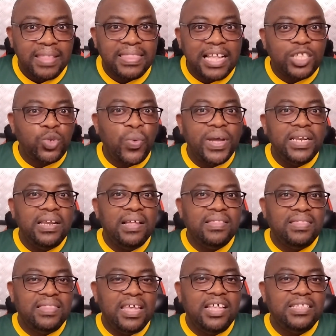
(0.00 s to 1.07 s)
That's when
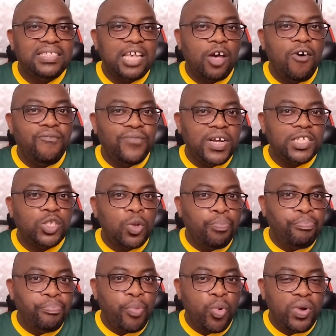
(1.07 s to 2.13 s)
the
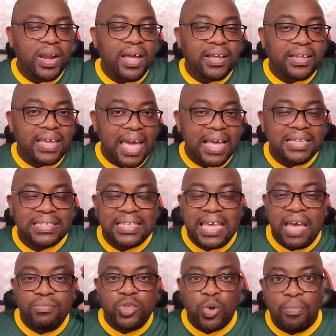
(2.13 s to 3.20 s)
Takofatso Pule case
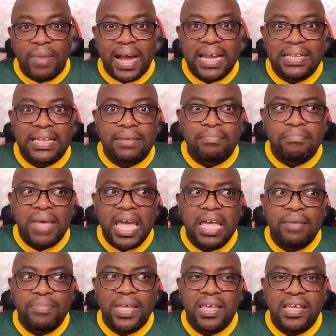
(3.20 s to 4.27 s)
came to mind, that
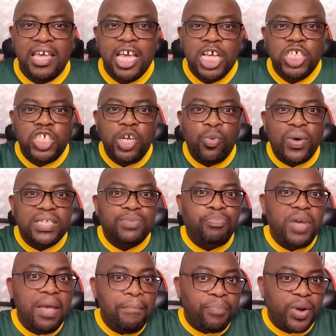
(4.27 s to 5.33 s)
maybe she was
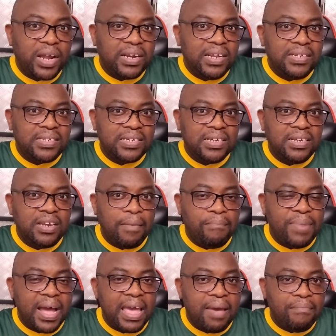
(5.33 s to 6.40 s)
impregnated
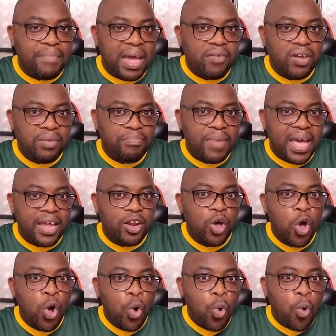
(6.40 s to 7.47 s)
by a married
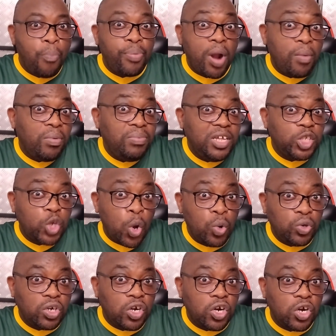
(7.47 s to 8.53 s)
man who probably
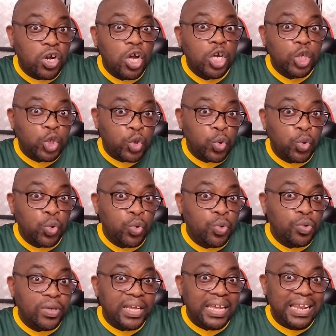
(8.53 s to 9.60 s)
told her
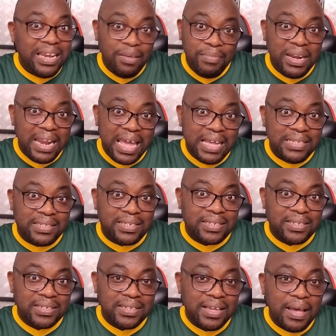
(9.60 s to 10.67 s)
to
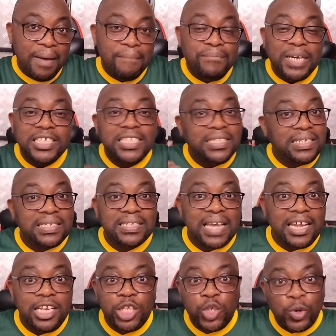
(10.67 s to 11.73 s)
eliminate. But she
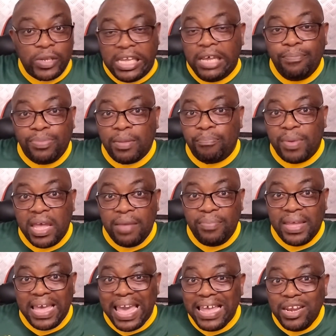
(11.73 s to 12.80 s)
decided to keep the
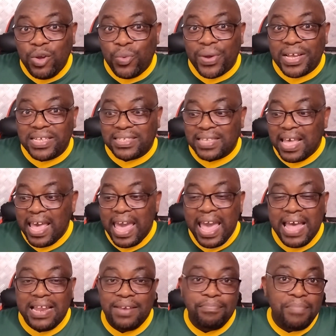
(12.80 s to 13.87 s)
baby anyways,
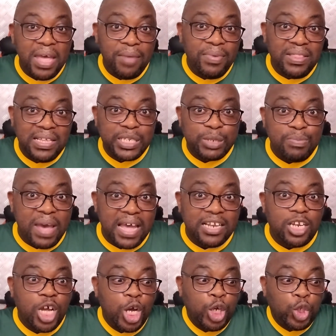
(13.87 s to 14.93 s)
and maybe this
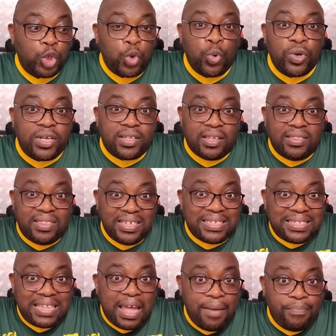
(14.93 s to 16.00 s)
man took
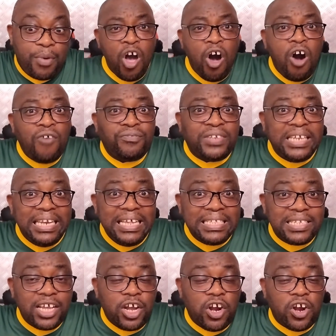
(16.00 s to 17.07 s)
this step of
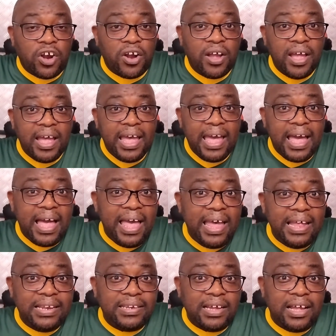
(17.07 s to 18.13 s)
deleting her
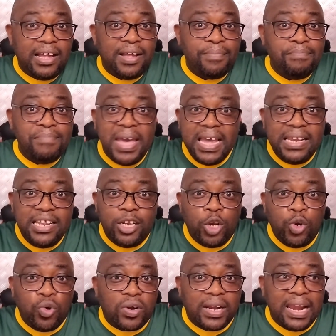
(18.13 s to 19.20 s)
and made it
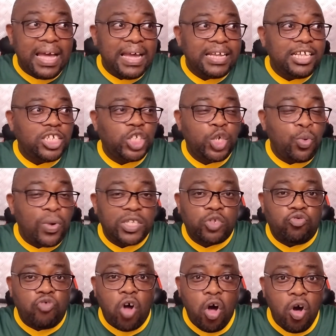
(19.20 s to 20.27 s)
look like she was
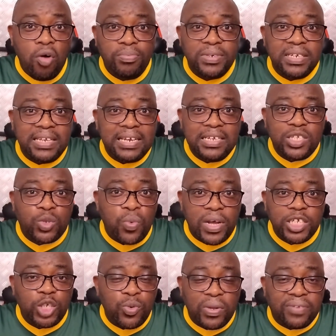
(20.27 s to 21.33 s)
robbed. That is
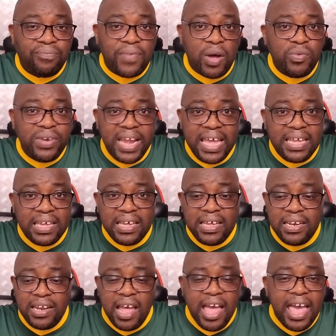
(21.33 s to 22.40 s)
why she was found
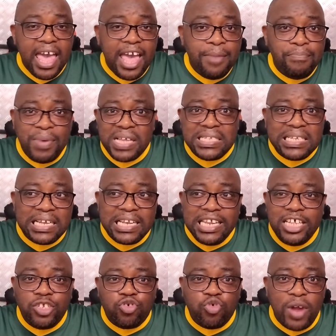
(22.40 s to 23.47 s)
naked, and
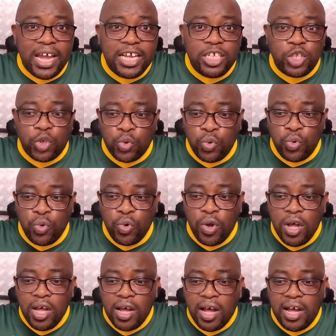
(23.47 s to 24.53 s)
basically tried
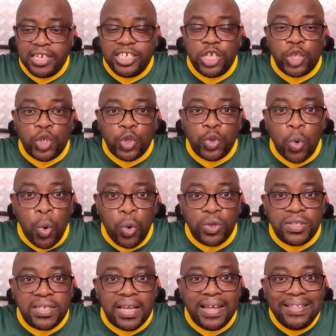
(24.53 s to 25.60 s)
to
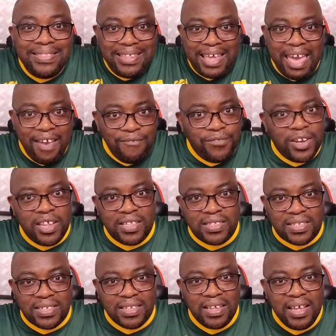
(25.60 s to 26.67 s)
distort the
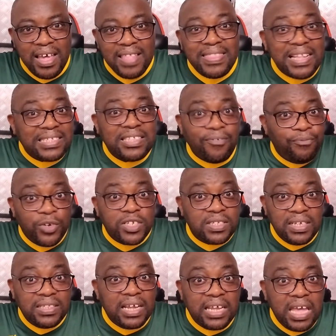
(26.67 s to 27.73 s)
evidence. That's the first
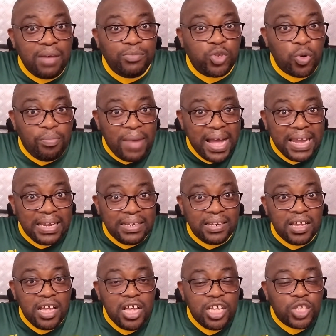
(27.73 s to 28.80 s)
thing that came to mind.